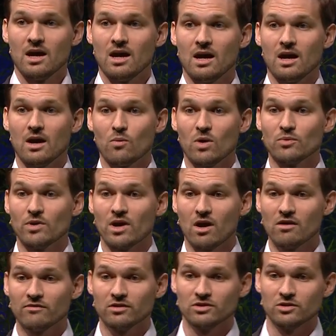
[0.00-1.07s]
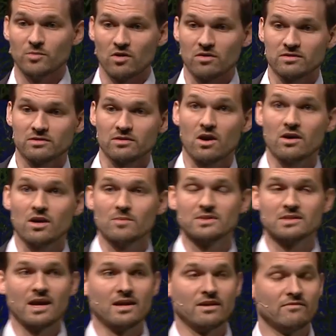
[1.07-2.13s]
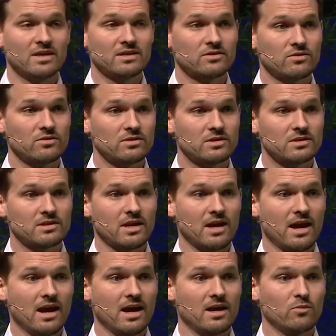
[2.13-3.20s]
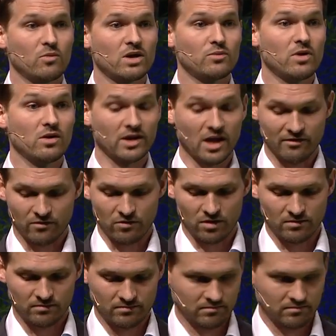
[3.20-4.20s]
what we offer to both startups and investors, and what we are looking for.